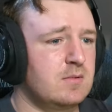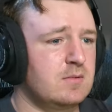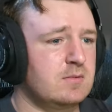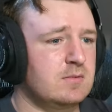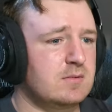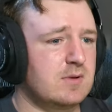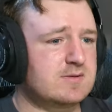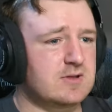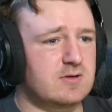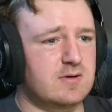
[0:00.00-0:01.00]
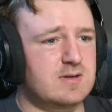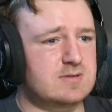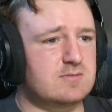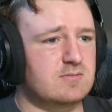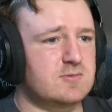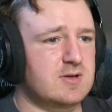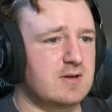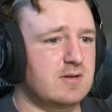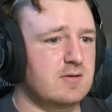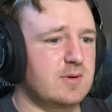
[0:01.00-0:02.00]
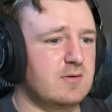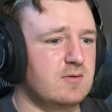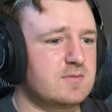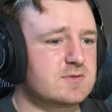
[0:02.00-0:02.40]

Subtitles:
That was a great try though by Holmes.